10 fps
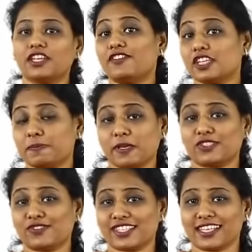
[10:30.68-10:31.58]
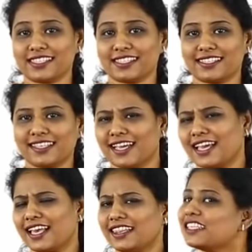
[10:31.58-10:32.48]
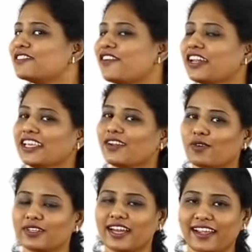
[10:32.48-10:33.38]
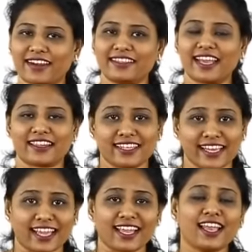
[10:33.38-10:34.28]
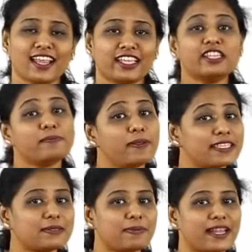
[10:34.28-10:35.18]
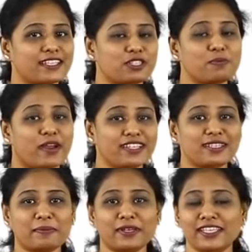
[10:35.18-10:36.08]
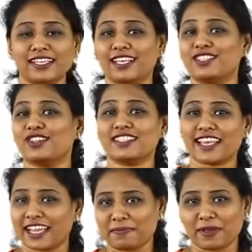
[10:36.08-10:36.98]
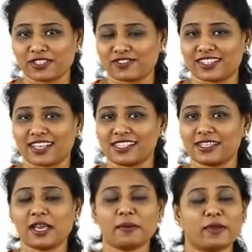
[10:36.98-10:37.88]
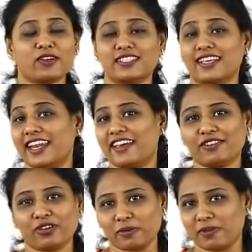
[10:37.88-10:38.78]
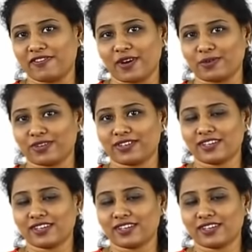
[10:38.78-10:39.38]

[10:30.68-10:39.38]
The first page of results. There's a funny quote that I read the other day that the best place to bury somebody is on the second page of results because they're never going to be found.